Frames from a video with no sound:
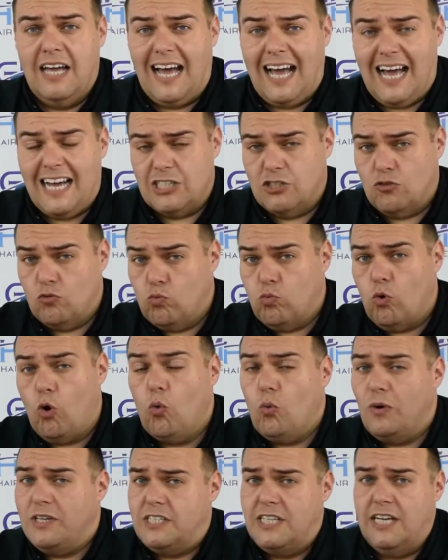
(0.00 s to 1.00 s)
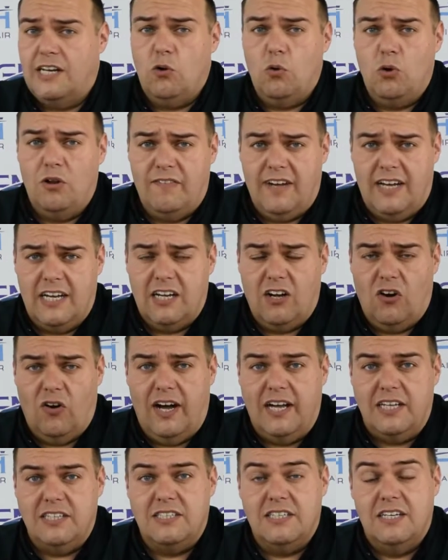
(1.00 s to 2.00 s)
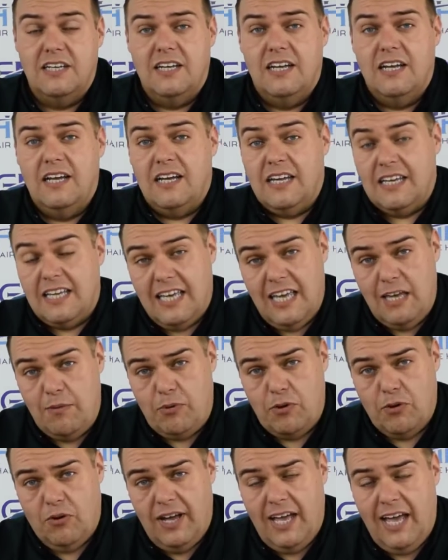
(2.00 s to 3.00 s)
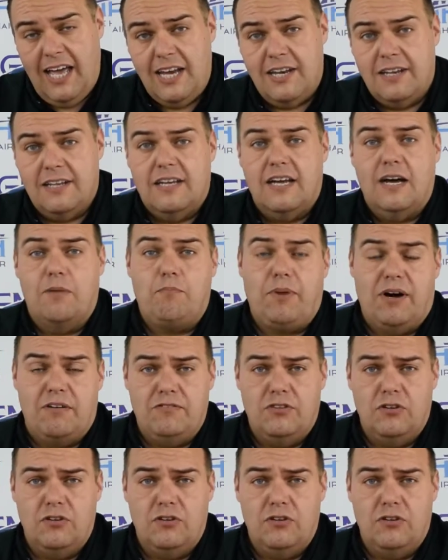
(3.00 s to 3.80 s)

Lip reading: As a rule, we tell all of our guys, keep your head above